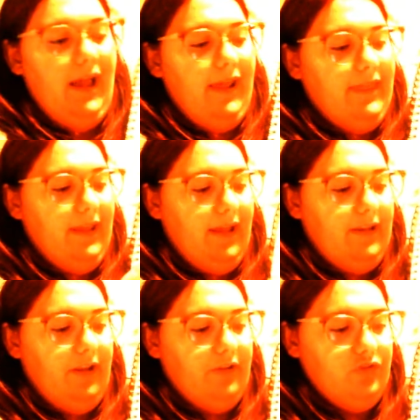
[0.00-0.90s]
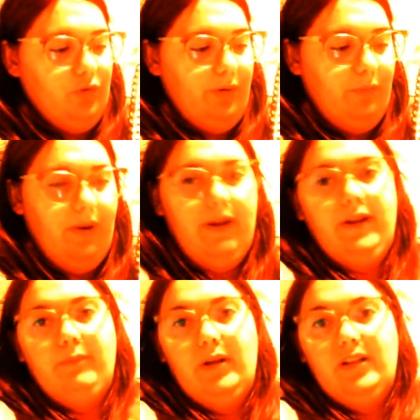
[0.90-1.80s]
I think I'd enjoy
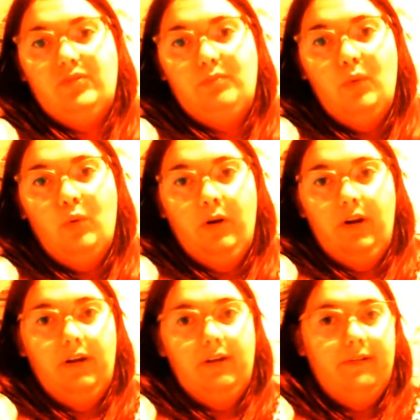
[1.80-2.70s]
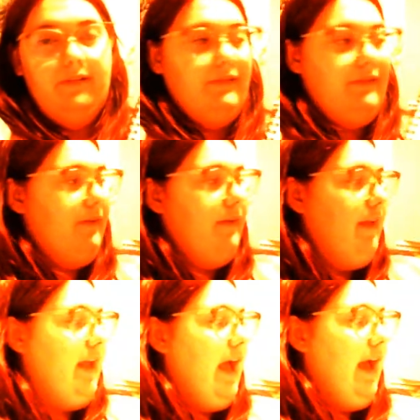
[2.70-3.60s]
wearing much more.
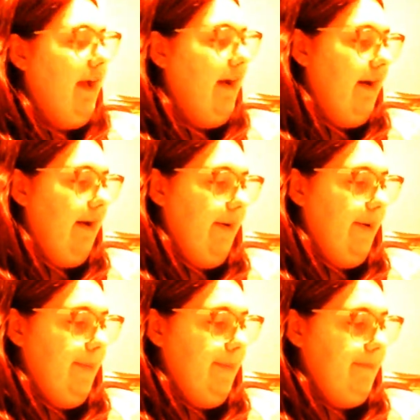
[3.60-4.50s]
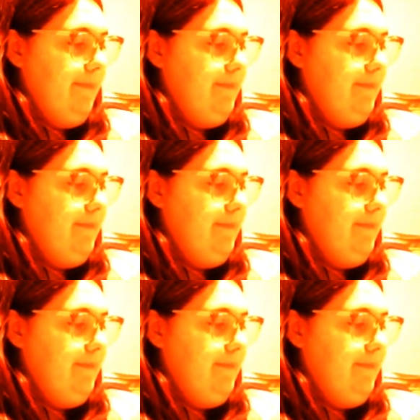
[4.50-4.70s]
I'm